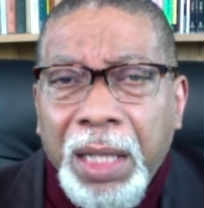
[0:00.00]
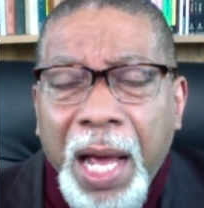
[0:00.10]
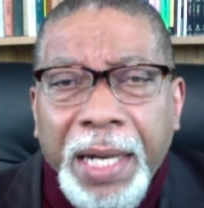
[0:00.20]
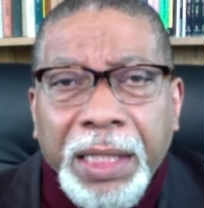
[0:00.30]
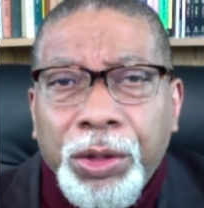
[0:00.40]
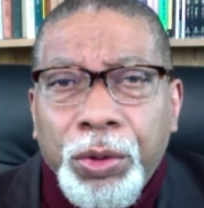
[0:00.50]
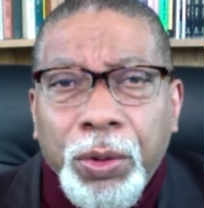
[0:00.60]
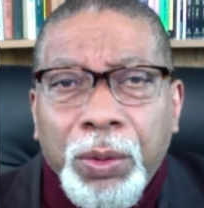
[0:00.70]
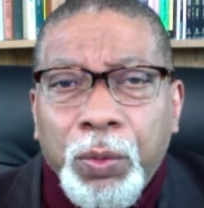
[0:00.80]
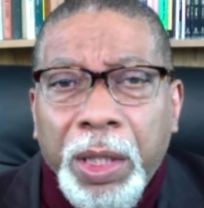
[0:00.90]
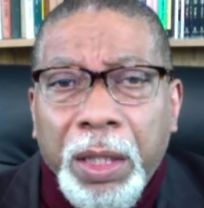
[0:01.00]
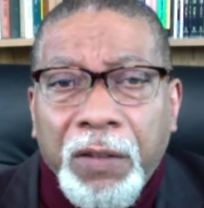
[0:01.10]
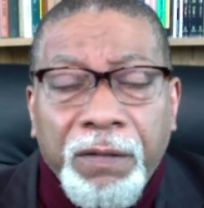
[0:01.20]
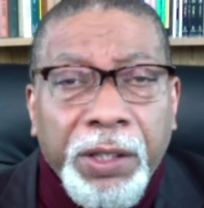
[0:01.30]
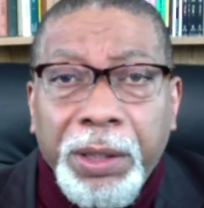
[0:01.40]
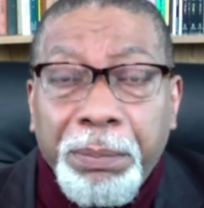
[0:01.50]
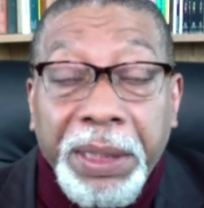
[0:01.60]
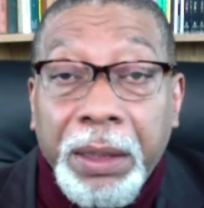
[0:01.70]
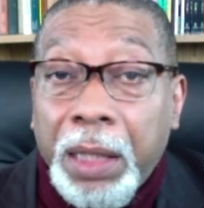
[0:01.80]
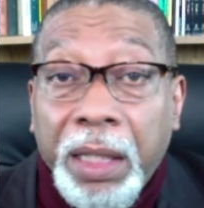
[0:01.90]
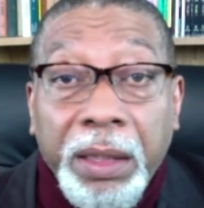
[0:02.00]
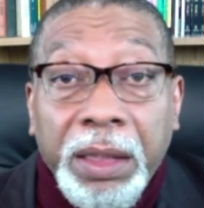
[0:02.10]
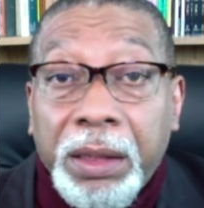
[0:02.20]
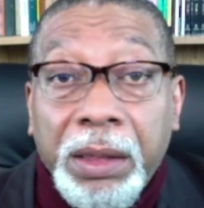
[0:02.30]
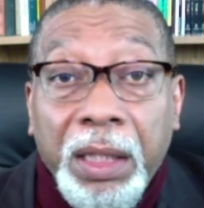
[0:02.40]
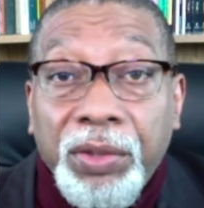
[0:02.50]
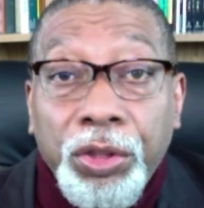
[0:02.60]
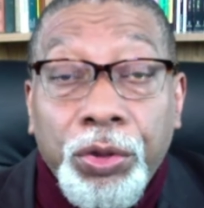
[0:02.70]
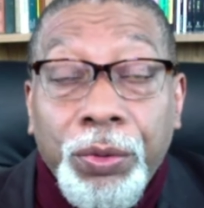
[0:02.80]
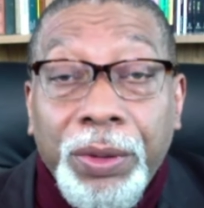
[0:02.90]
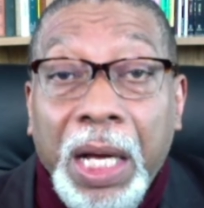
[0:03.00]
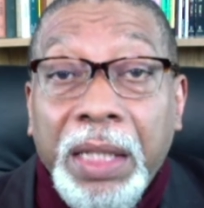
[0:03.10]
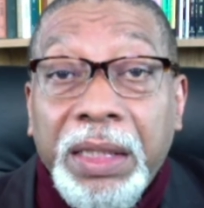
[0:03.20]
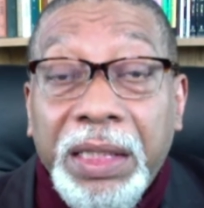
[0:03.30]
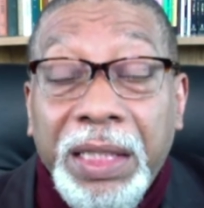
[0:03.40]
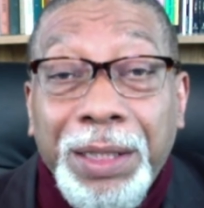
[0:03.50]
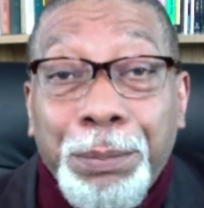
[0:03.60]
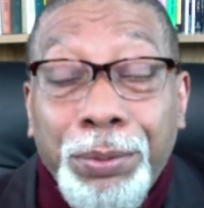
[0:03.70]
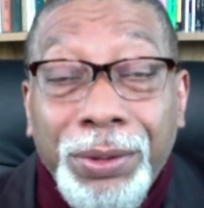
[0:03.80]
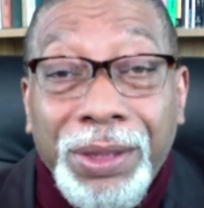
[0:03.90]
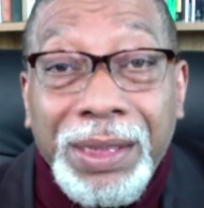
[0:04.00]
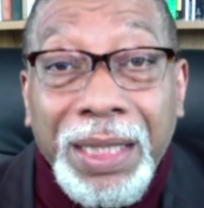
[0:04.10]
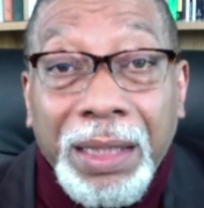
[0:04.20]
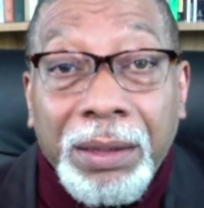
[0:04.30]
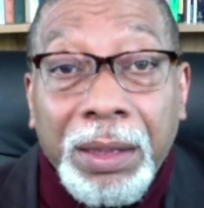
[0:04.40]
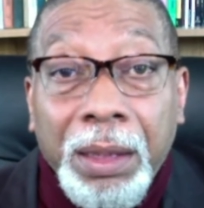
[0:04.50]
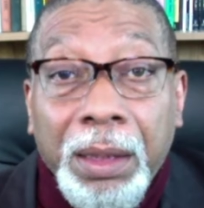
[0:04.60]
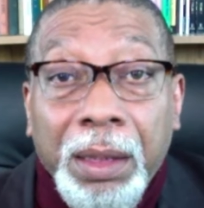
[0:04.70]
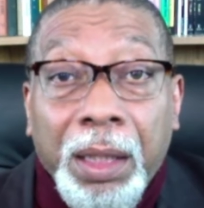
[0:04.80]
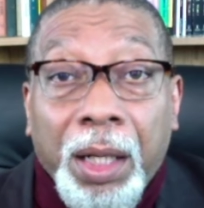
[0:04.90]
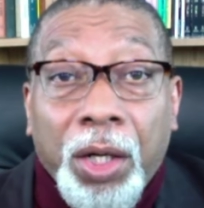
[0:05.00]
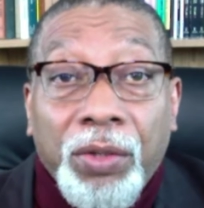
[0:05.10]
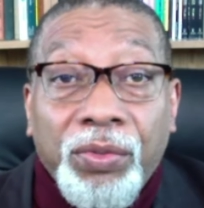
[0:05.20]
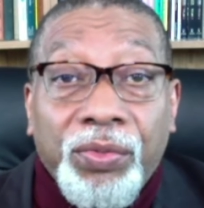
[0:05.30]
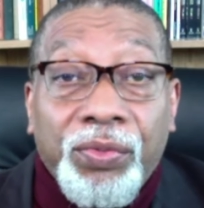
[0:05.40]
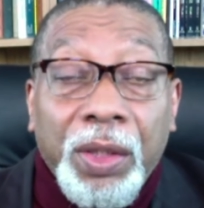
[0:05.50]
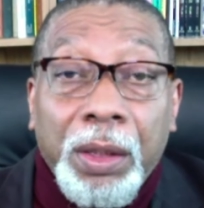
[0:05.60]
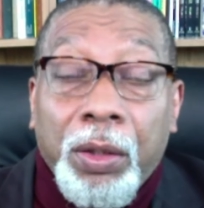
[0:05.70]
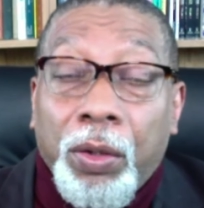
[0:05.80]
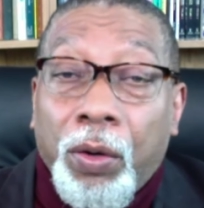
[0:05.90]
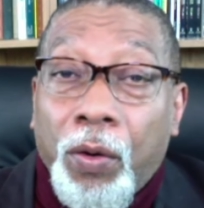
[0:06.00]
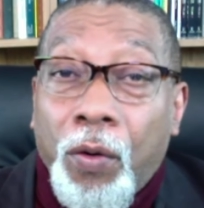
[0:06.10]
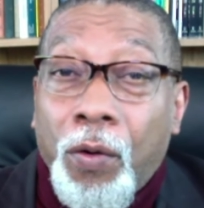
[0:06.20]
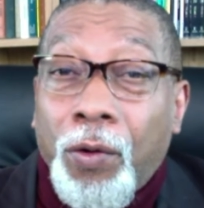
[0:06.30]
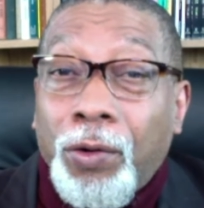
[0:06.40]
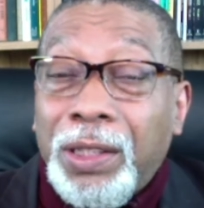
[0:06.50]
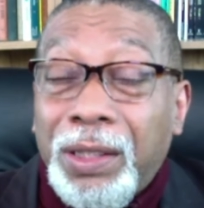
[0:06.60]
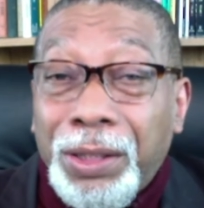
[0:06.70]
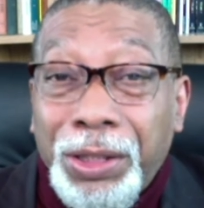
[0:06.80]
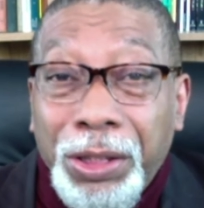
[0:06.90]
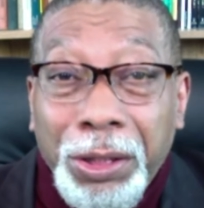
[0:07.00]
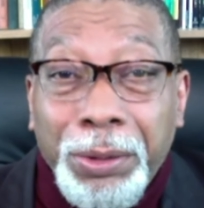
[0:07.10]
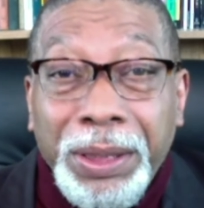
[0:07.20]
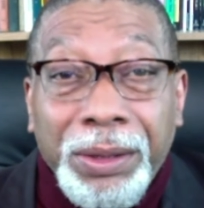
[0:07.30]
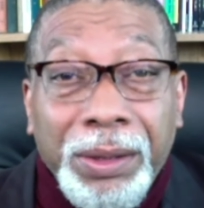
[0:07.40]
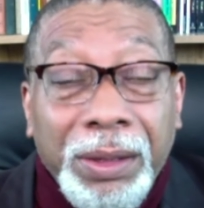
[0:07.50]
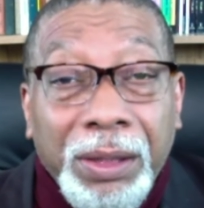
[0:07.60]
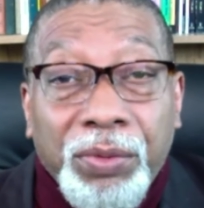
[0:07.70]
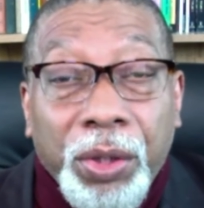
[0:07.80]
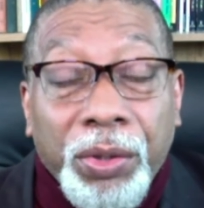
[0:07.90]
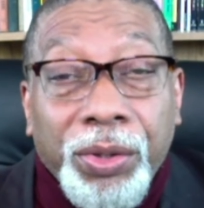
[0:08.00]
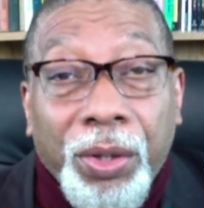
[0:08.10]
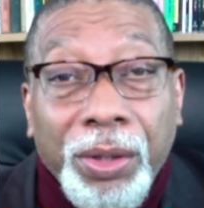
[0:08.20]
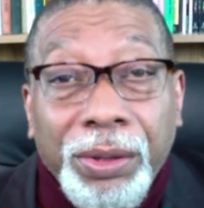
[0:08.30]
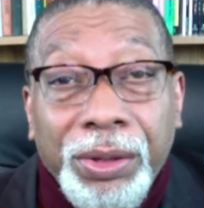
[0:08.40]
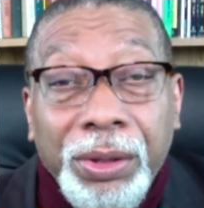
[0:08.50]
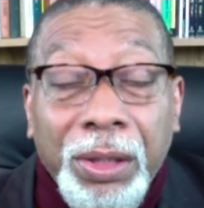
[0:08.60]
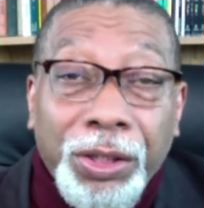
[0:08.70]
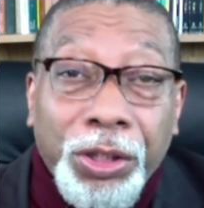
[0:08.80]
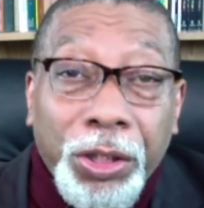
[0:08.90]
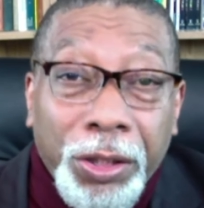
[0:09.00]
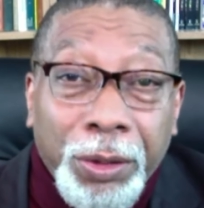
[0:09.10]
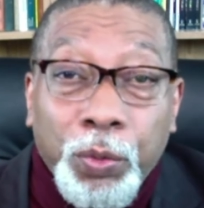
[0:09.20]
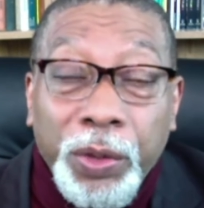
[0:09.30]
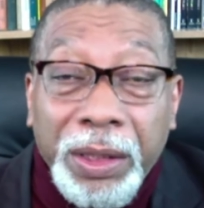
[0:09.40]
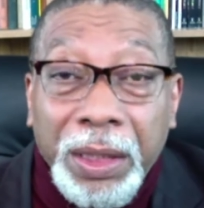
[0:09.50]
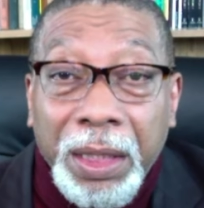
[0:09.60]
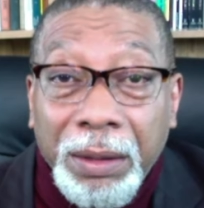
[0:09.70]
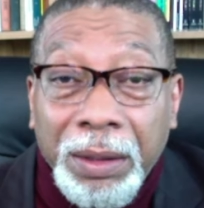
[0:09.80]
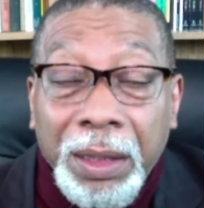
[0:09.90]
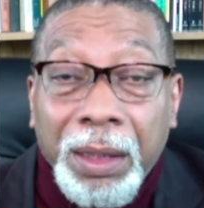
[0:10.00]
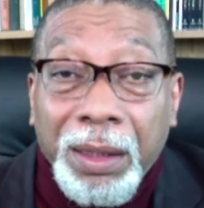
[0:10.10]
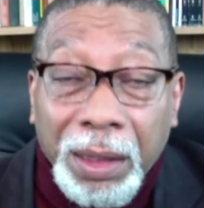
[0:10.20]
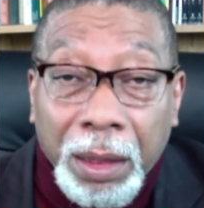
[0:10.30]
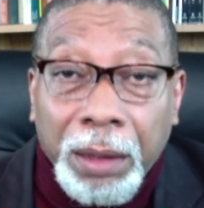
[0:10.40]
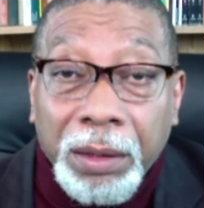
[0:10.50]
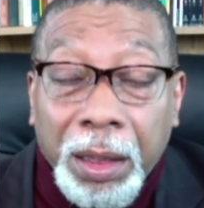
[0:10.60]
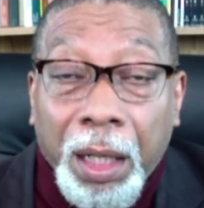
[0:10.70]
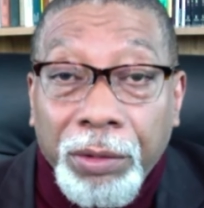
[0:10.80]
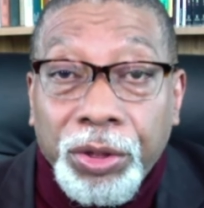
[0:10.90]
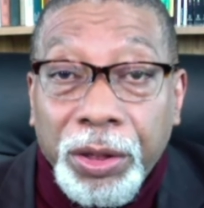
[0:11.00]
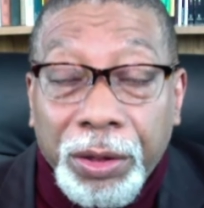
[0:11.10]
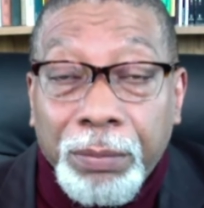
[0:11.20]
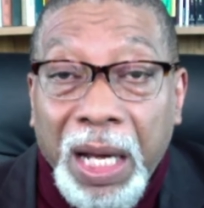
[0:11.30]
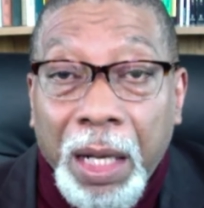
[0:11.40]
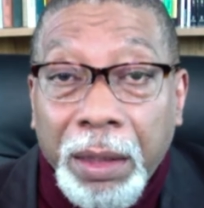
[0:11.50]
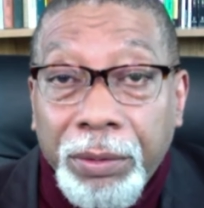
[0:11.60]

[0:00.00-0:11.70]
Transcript: and it could well very be 97 to 98% of all occurrences of our thoughts occur within the unconscious mind.